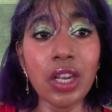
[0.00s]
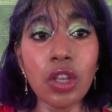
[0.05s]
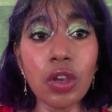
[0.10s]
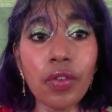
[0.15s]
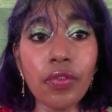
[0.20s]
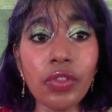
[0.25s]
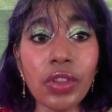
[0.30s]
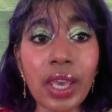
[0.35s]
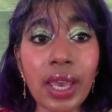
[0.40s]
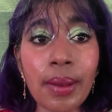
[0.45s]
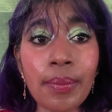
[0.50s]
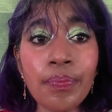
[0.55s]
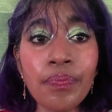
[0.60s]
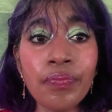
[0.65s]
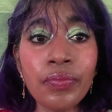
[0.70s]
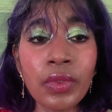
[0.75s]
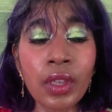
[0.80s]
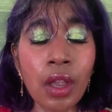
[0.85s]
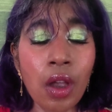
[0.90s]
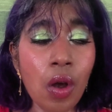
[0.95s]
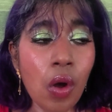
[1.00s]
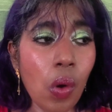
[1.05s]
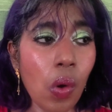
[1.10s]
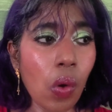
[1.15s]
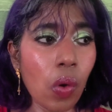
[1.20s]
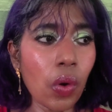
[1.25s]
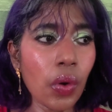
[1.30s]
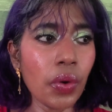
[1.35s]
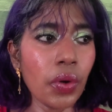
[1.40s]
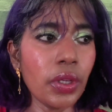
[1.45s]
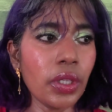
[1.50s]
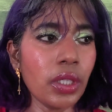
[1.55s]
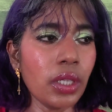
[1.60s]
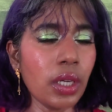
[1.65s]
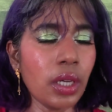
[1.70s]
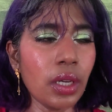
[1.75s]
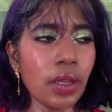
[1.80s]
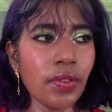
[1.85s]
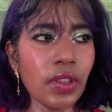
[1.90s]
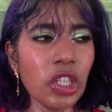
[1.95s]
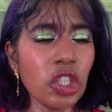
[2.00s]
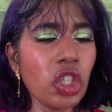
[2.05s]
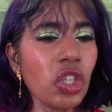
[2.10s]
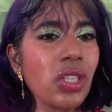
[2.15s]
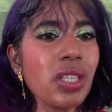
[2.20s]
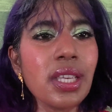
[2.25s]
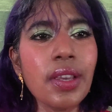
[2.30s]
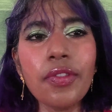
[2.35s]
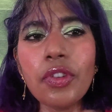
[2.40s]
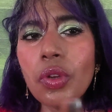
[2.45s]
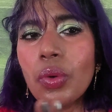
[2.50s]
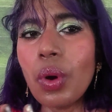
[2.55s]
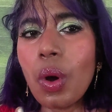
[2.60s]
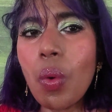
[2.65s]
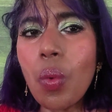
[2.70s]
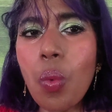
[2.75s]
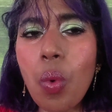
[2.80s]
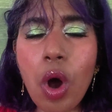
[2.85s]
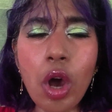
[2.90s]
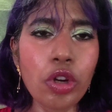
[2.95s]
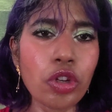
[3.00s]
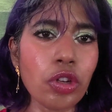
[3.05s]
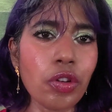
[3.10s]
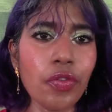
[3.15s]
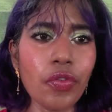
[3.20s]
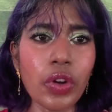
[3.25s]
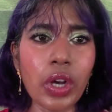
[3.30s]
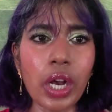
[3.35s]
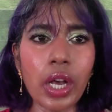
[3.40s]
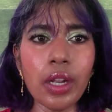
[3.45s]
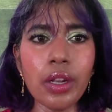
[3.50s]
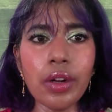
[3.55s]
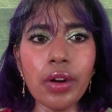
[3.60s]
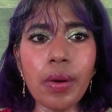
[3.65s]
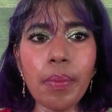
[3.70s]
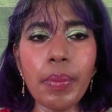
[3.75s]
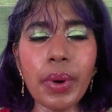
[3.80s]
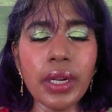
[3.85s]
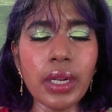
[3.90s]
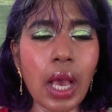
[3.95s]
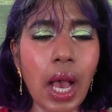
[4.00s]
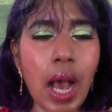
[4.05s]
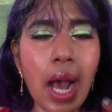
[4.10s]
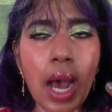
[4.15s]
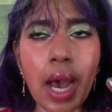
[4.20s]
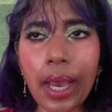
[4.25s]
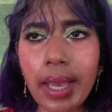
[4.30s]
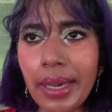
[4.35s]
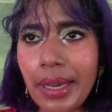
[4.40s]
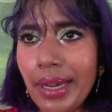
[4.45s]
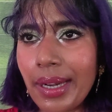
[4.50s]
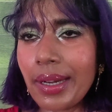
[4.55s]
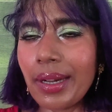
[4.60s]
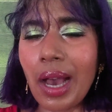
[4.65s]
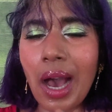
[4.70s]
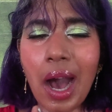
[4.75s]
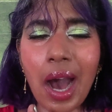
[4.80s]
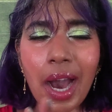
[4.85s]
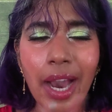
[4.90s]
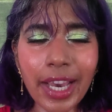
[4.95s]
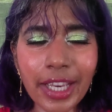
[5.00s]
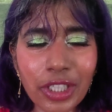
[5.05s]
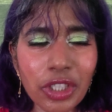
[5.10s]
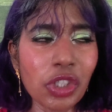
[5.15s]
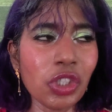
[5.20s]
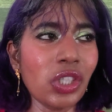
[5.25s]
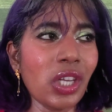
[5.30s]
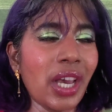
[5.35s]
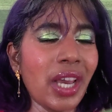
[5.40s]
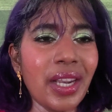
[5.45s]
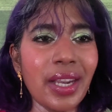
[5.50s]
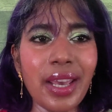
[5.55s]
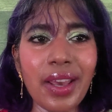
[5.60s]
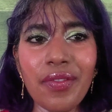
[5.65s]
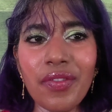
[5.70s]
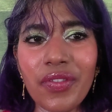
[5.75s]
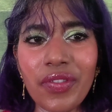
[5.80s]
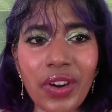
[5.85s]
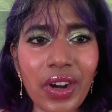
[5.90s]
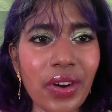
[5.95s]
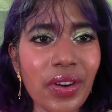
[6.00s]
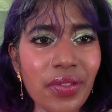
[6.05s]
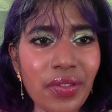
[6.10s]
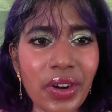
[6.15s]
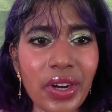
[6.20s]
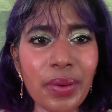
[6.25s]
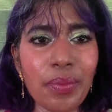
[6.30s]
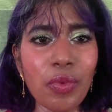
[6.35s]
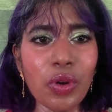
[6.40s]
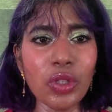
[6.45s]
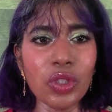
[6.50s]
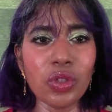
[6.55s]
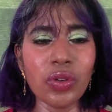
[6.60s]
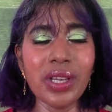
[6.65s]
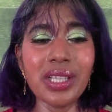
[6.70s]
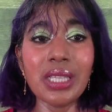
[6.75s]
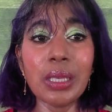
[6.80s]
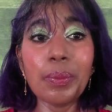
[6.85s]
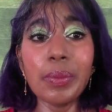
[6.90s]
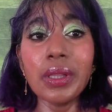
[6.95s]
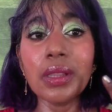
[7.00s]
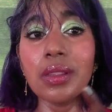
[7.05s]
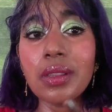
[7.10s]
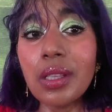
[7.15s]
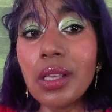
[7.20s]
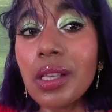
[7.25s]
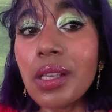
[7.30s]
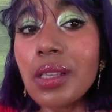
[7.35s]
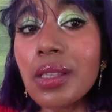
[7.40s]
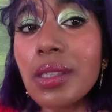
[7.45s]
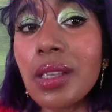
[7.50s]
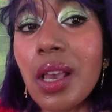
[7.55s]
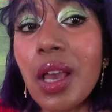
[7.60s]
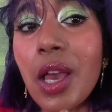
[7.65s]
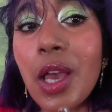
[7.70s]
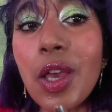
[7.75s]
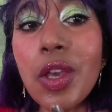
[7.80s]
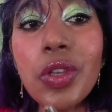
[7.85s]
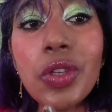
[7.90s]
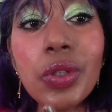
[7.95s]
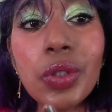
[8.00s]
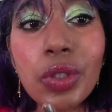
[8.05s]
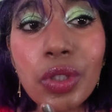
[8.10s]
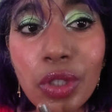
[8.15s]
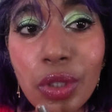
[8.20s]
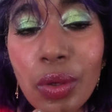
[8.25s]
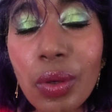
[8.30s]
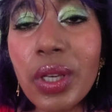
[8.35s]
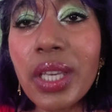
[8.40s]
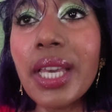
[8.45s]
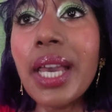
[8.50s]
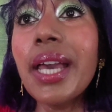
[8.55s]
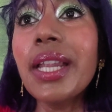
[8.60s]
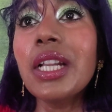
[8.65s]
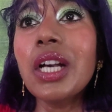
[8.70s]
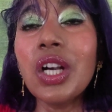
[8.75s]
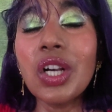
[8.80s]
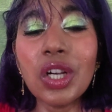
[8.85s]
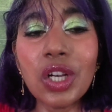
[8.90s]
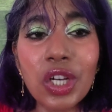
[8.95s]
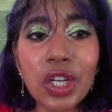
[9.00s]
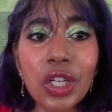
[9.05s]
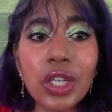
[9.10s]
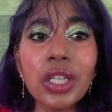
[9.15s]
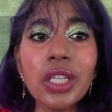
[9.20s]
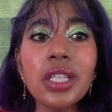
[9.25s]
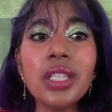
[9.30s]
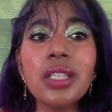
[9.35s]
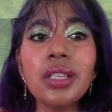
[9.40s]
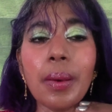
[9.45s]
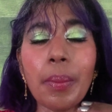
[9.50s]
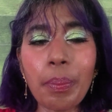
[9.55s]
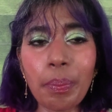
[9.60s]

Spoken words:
any of them, or they just give you a wash of color, but high shine and very, very moisturizing. But this, you do get a good